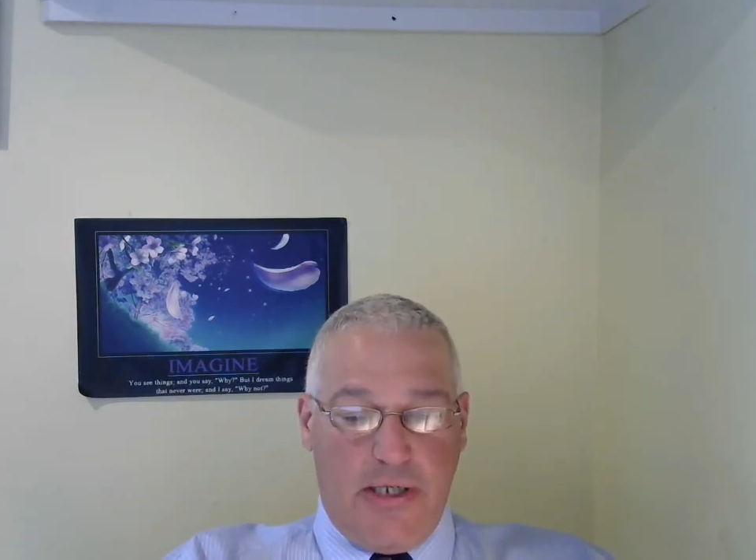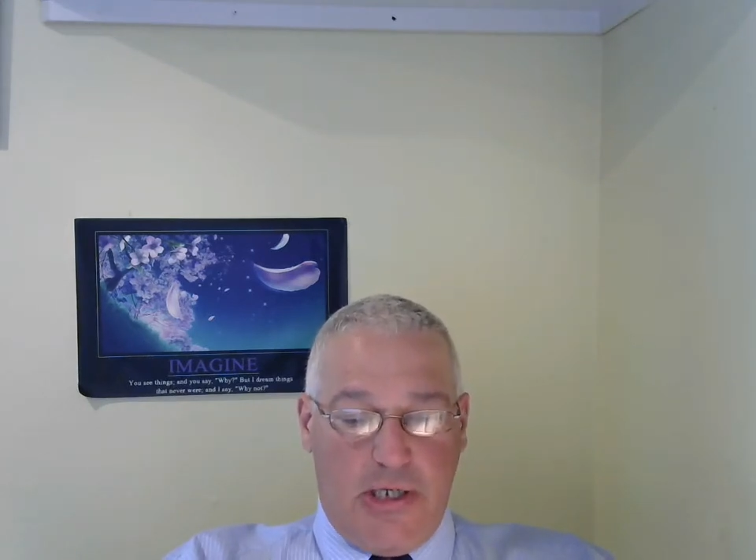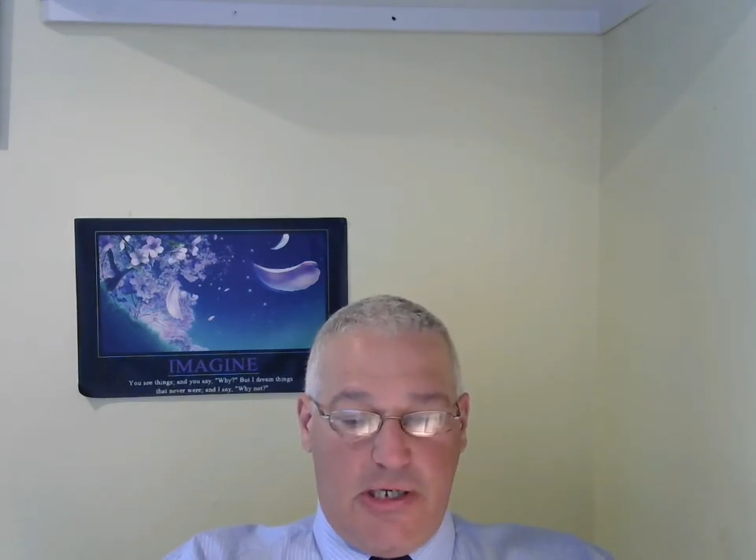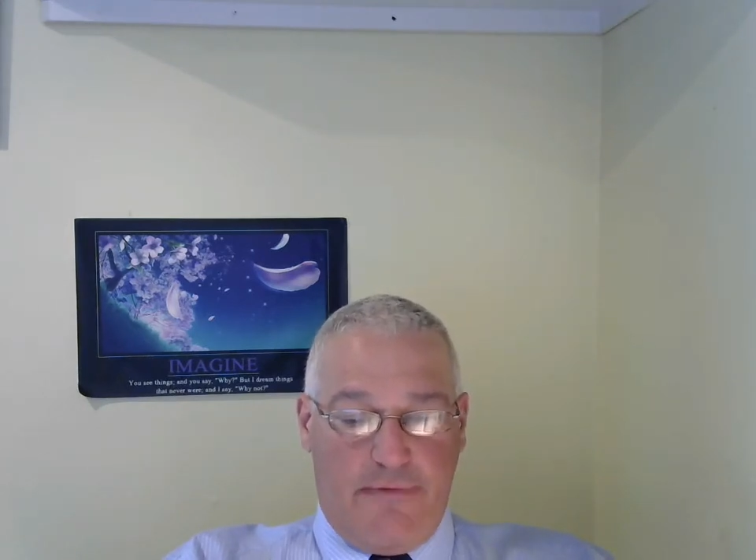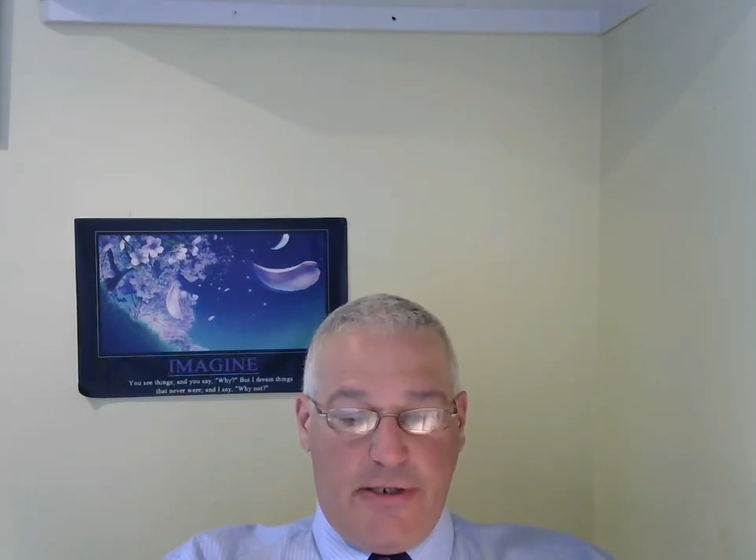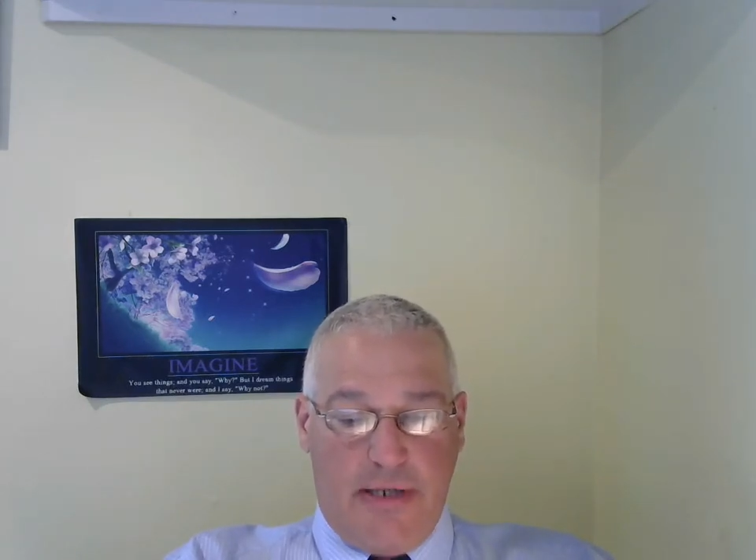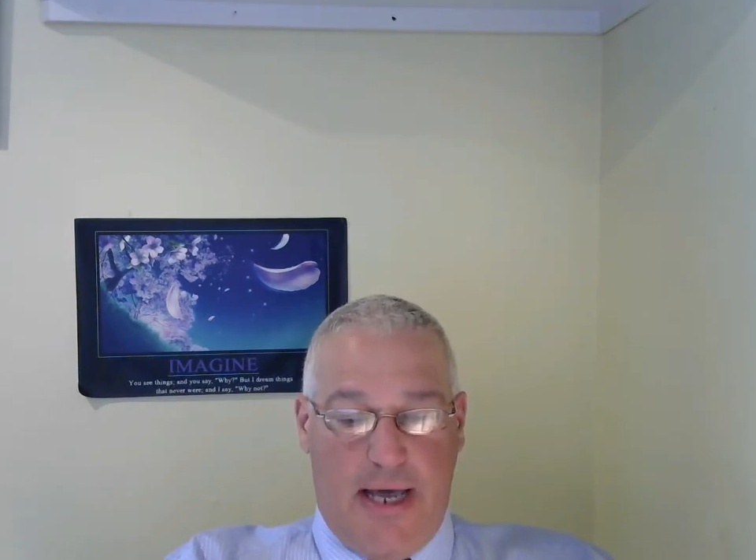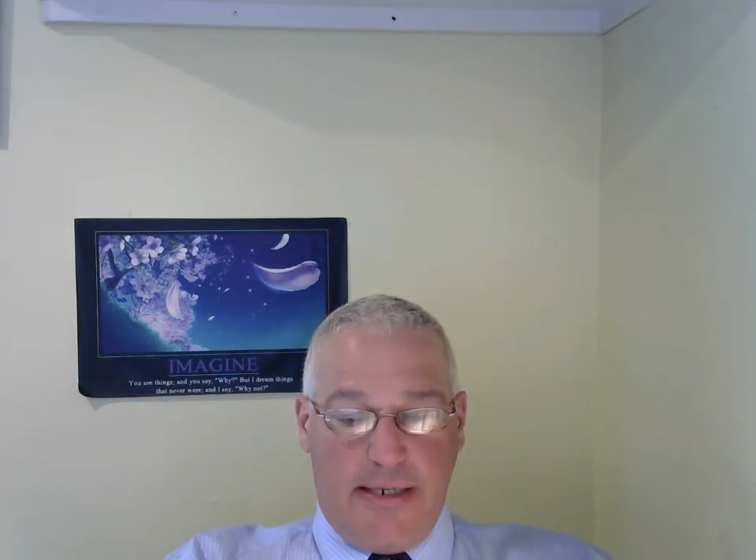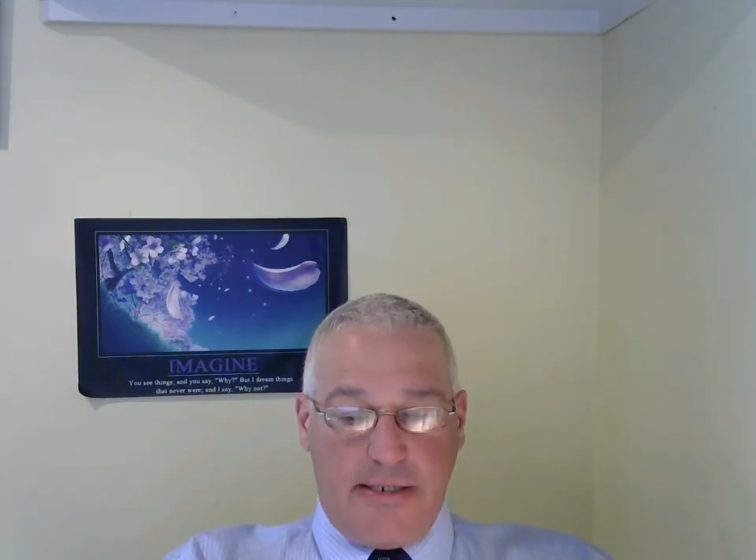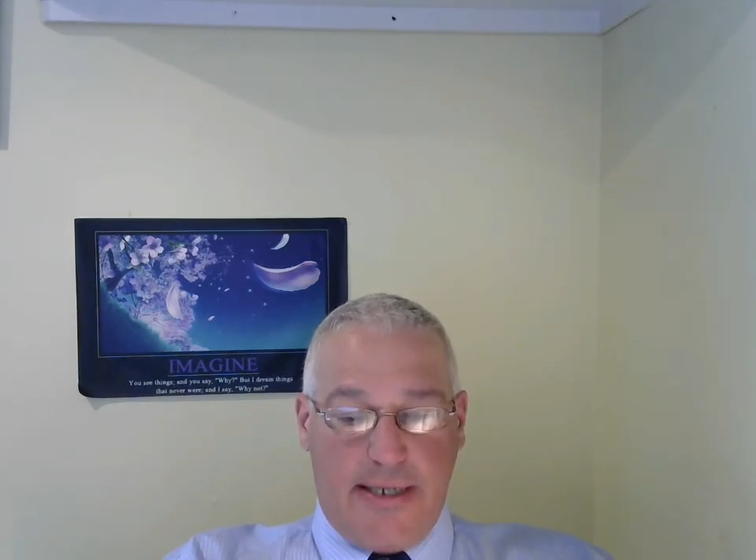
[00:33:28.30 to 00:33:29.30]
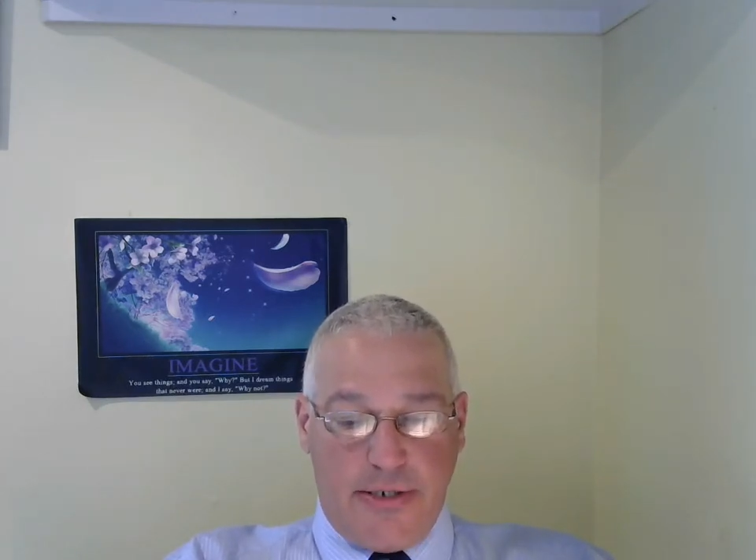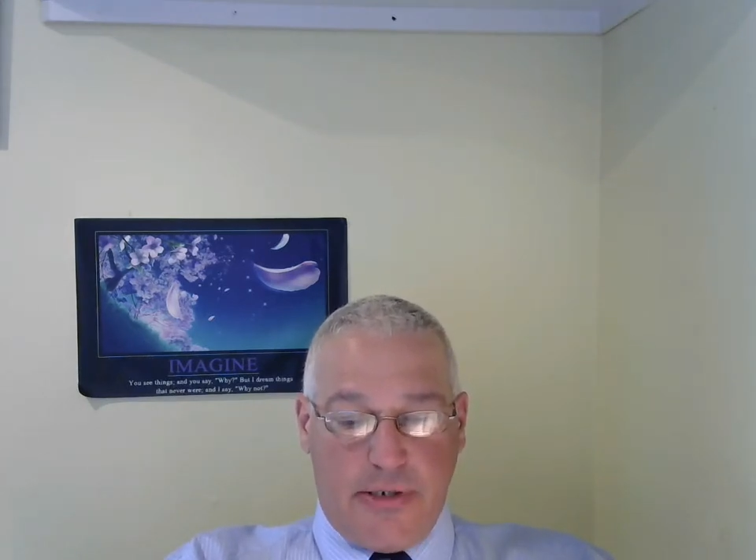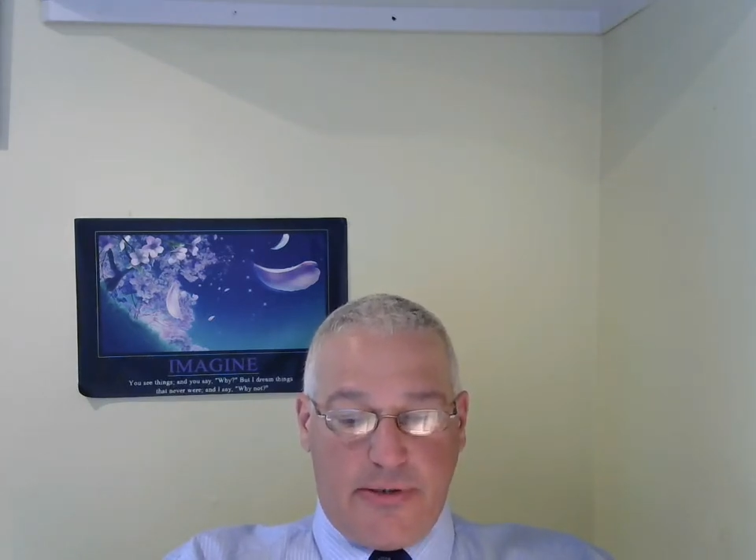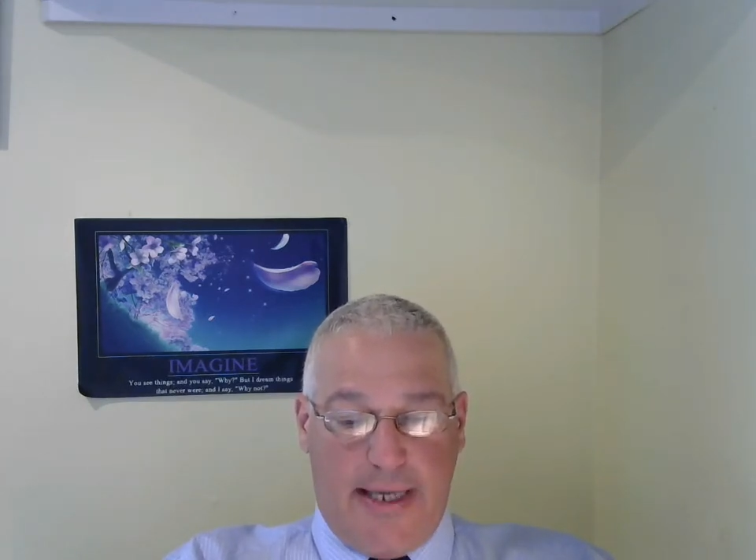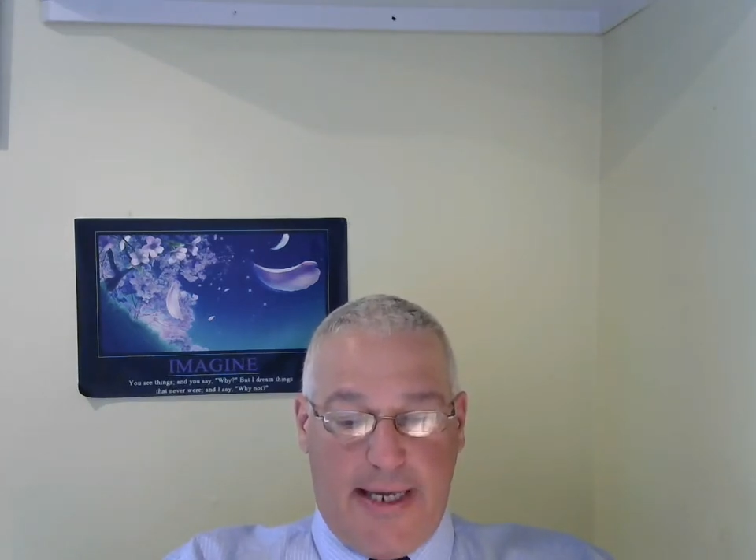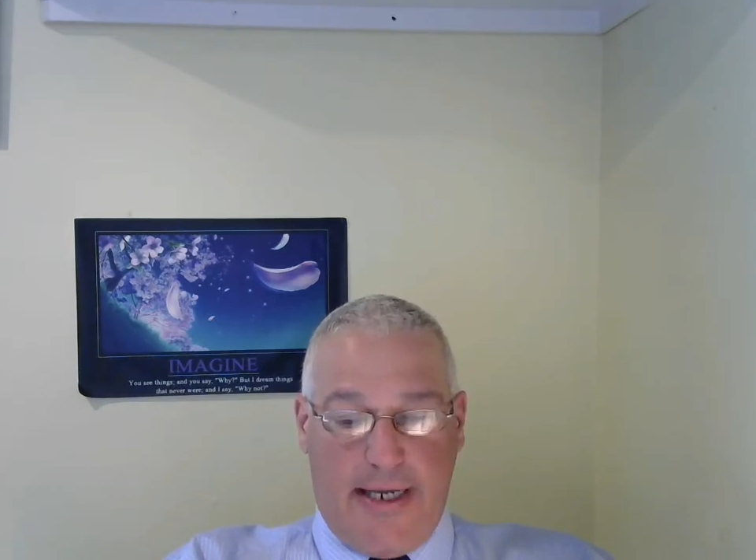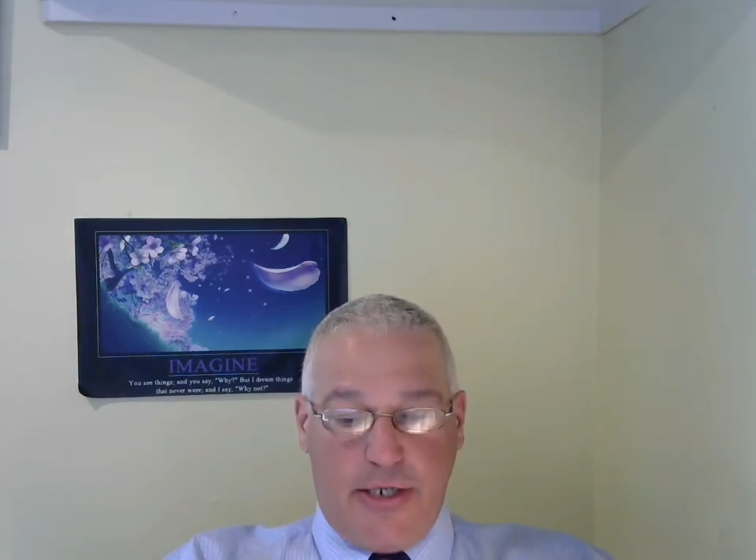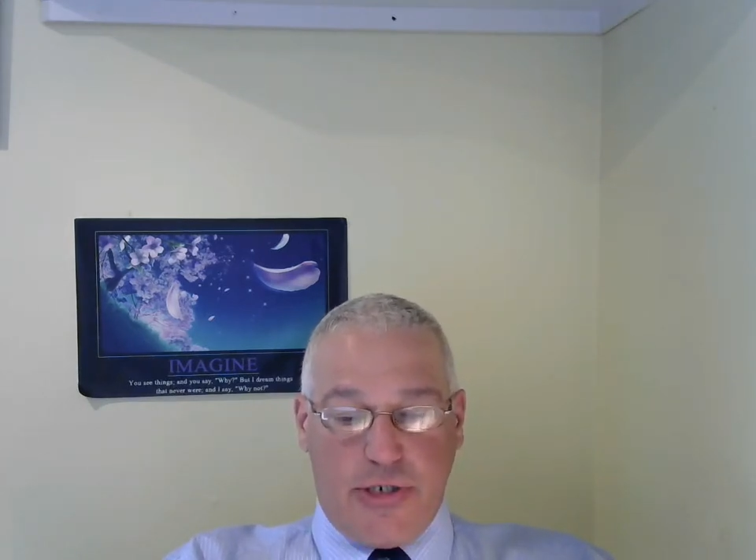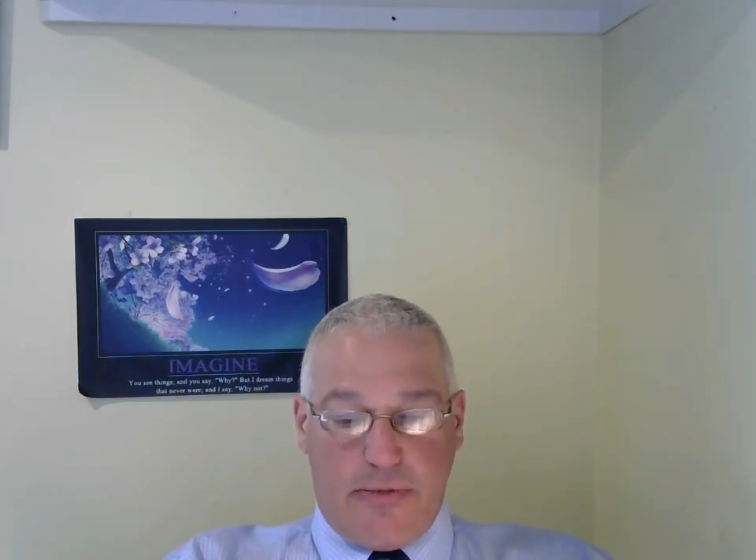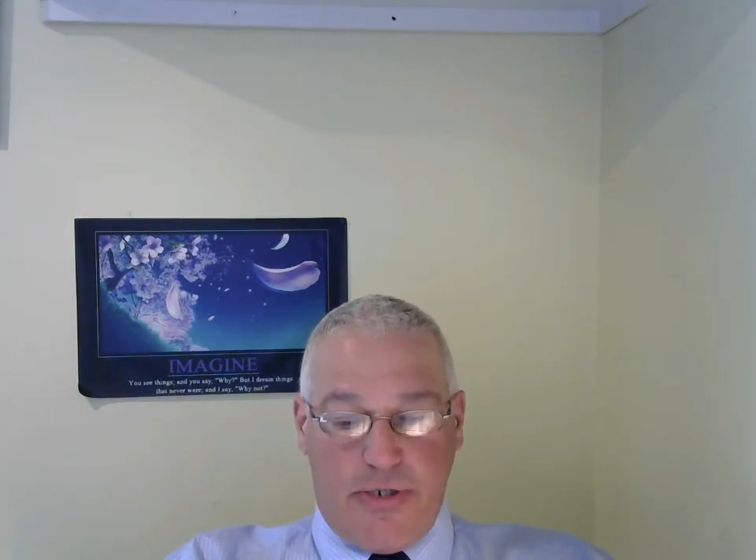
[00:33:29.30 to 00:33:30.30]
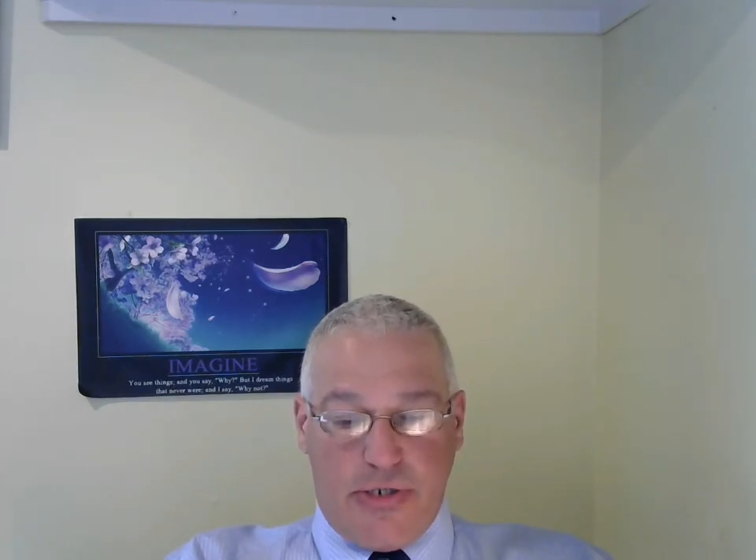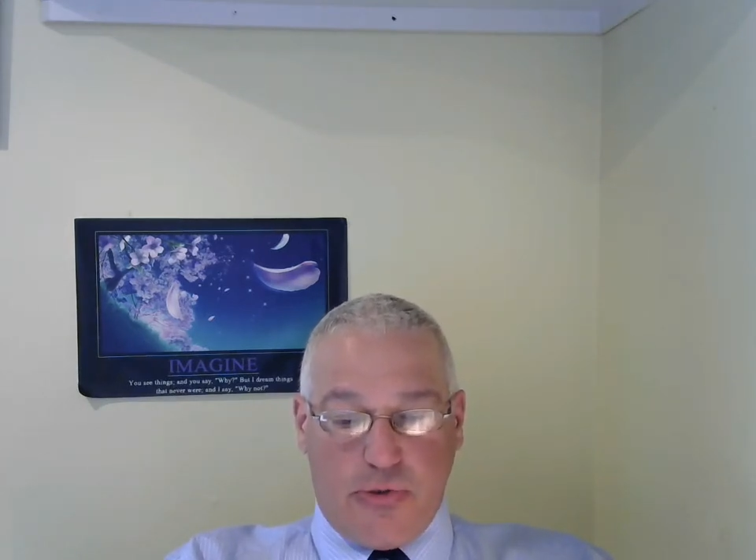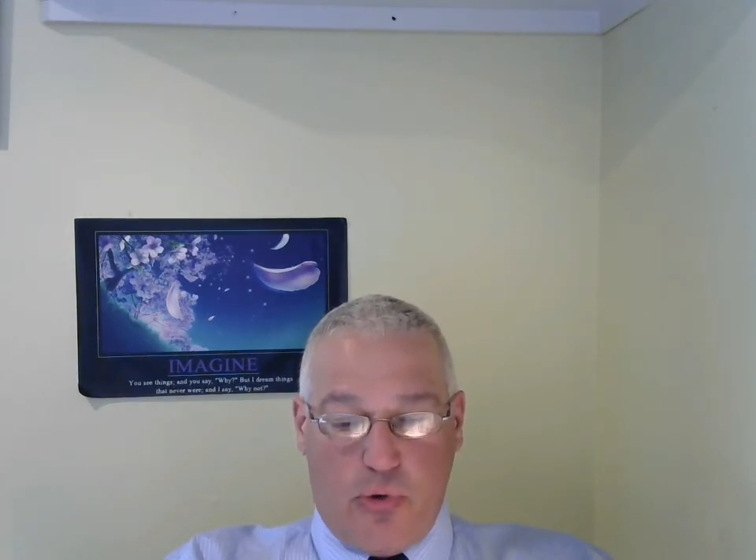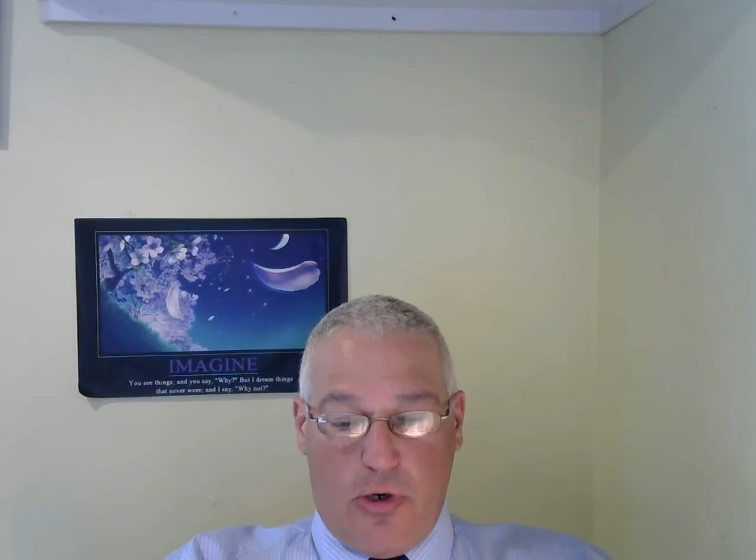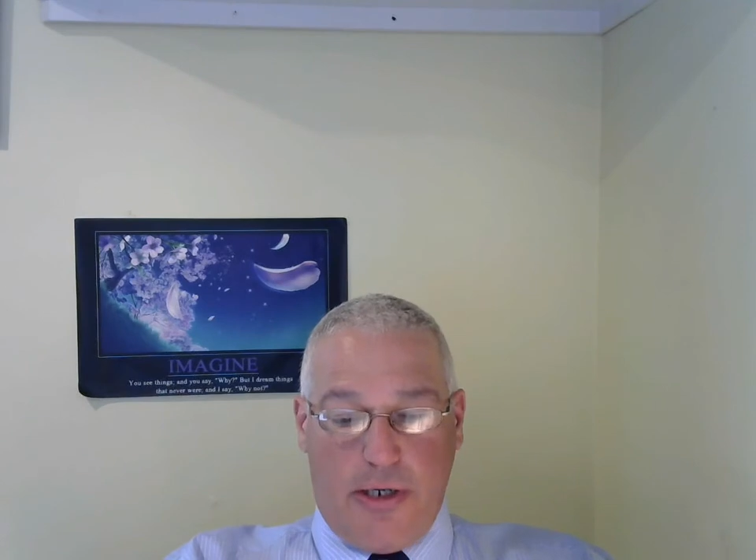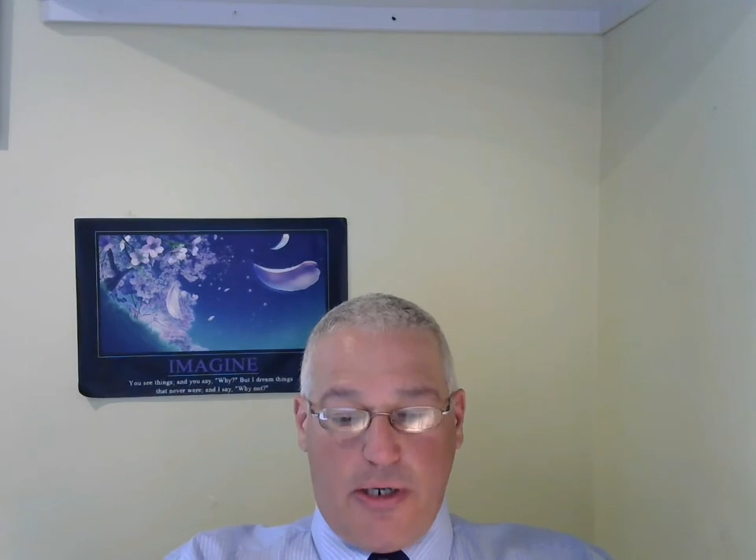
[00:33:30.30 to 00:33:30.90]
Even non-essential data should be stored